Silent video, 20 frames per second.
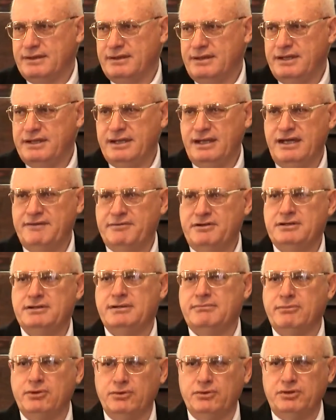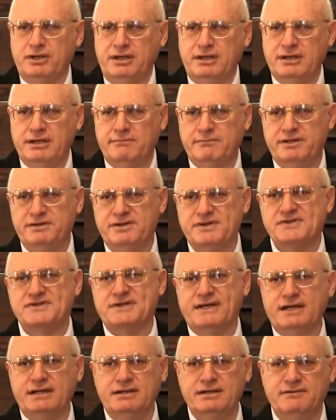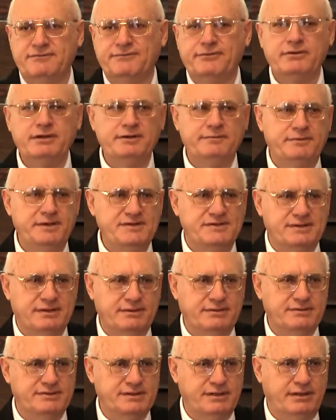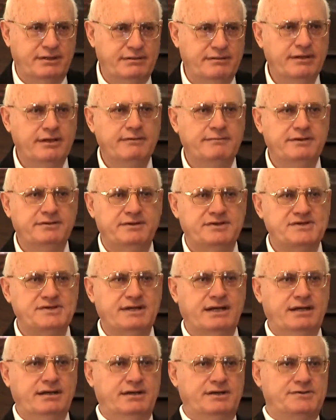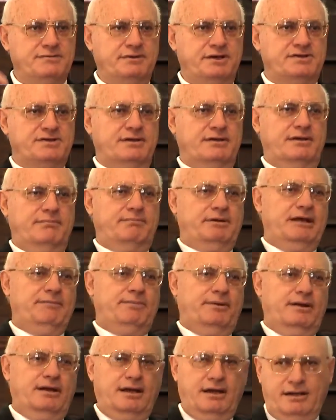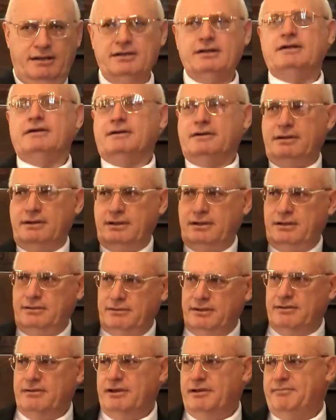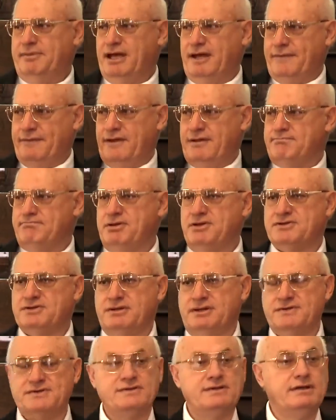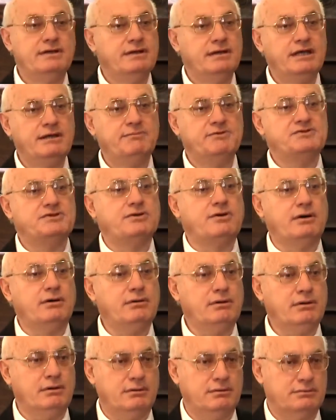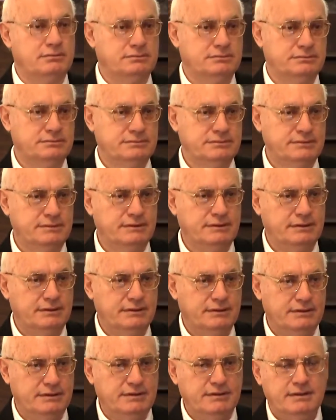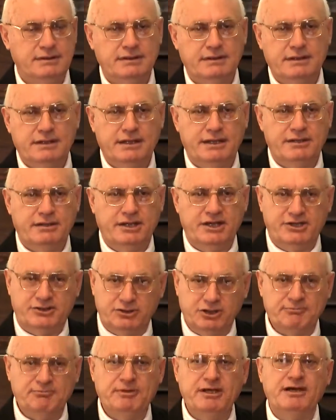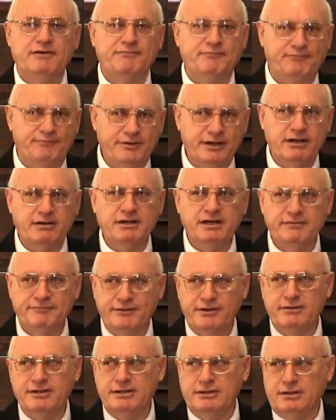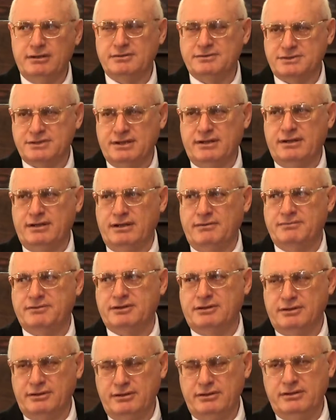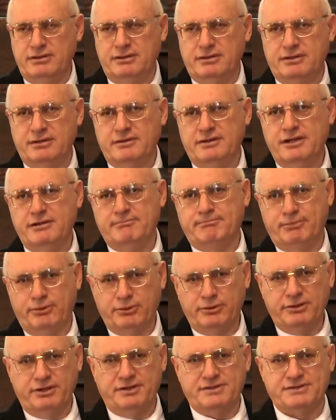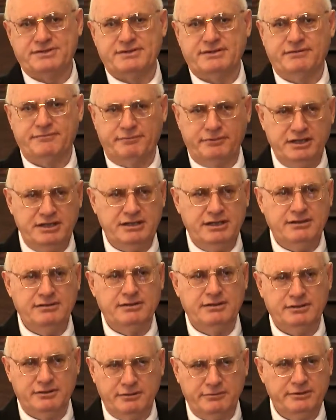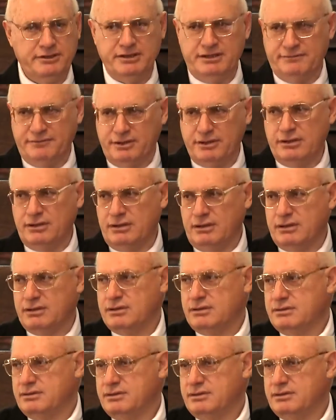He gave it in the morning, and when the sun had fully risen, so when the sun has risen and people are, you know, about their business, it was gone. And it took me a very, very long time to learn the importance of reading the Word of God